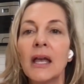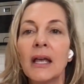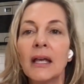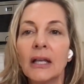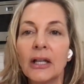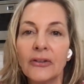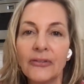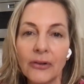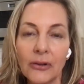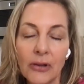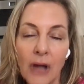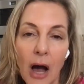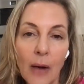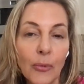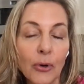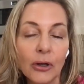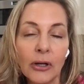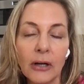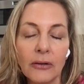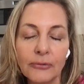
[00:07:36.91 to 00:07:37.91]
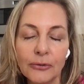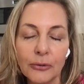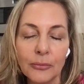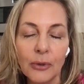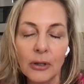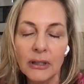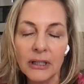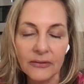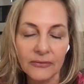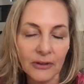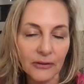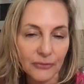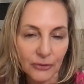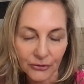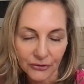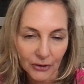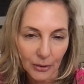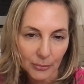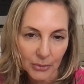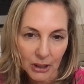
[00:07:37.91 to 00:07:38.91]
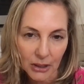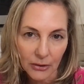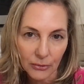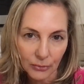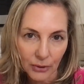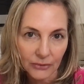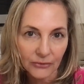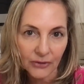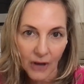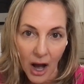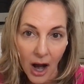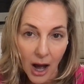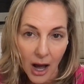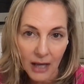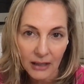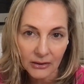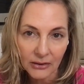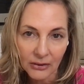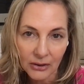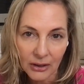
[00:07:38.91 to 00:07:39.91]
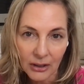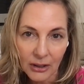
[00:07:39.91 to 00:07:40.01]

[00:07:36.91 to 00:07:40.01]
is a lot more comfortable, even if you're somebody that runs hot,